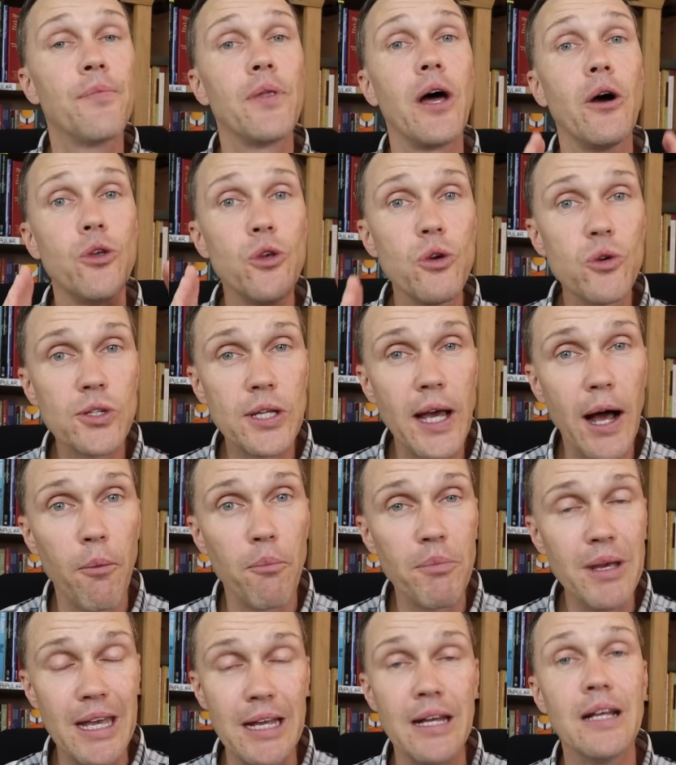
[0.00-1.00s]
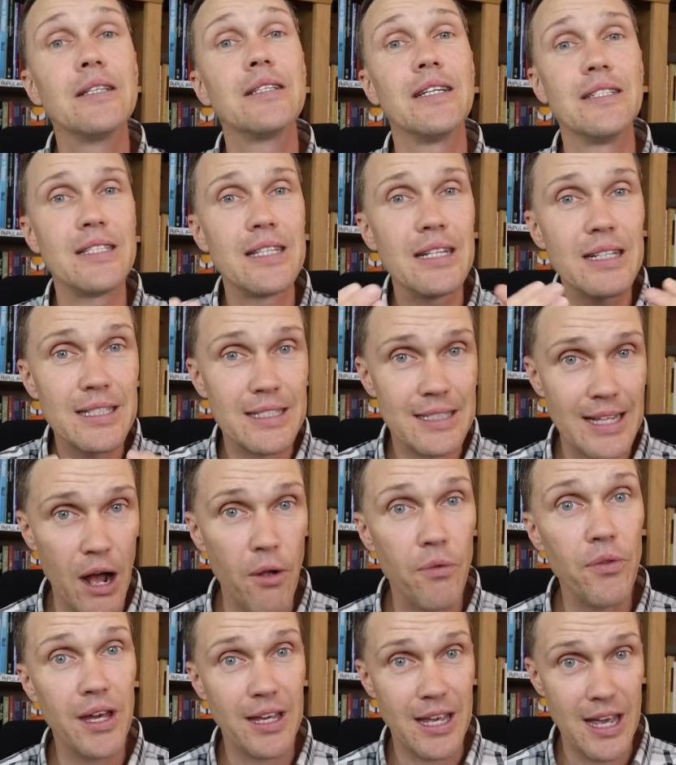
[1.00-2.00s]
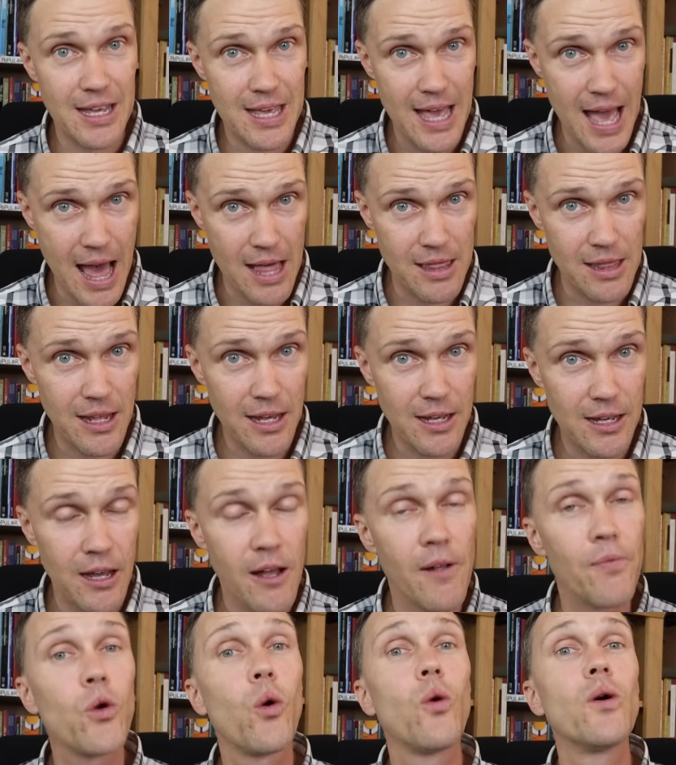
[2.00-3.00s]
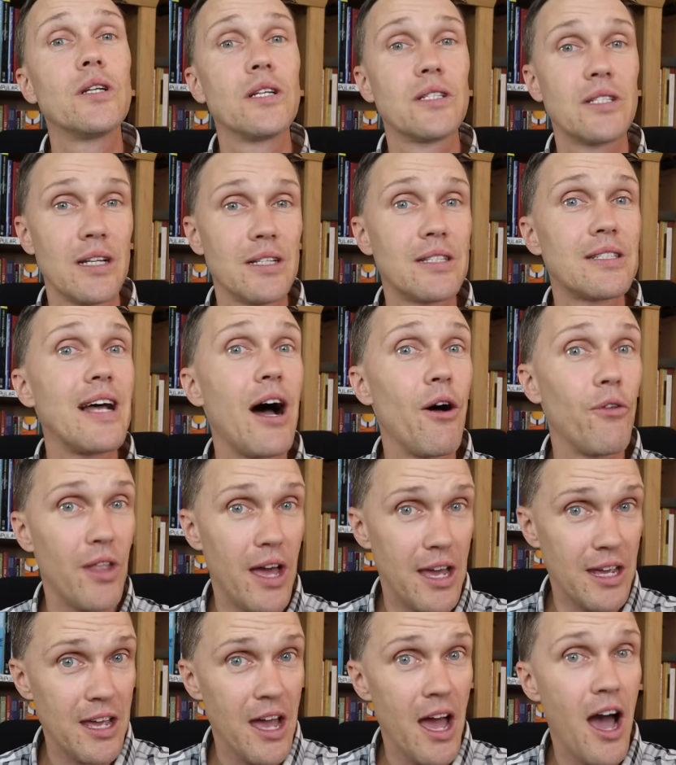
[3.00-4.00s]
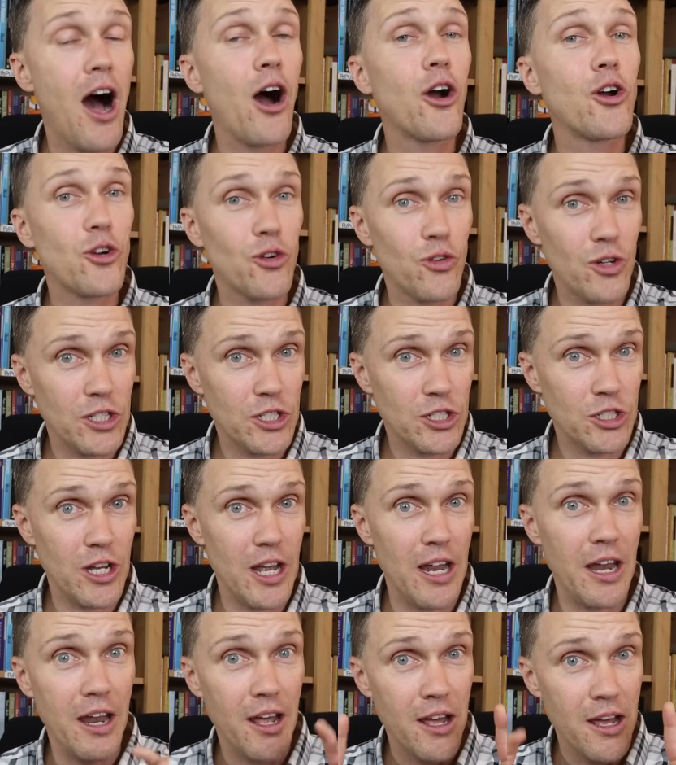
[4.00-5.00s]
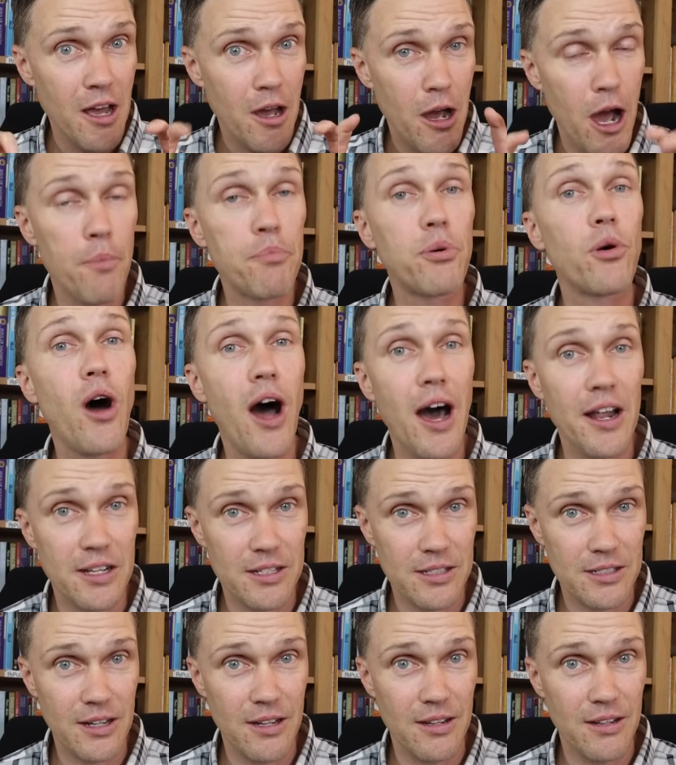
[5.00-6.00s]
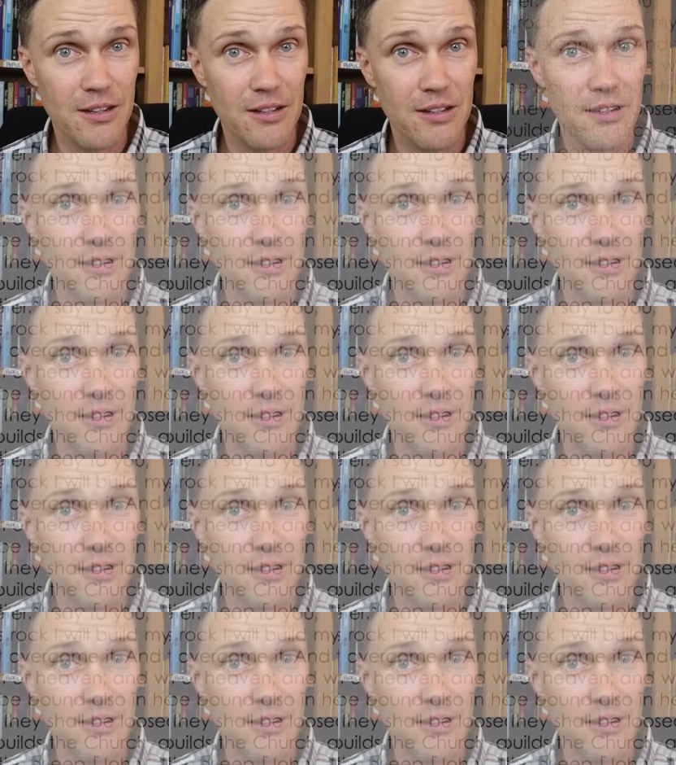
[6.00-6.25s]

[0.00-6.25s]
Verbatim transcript: Now you tell me, does this sound like a Catholic or does this sound like a Christian, a Protestant?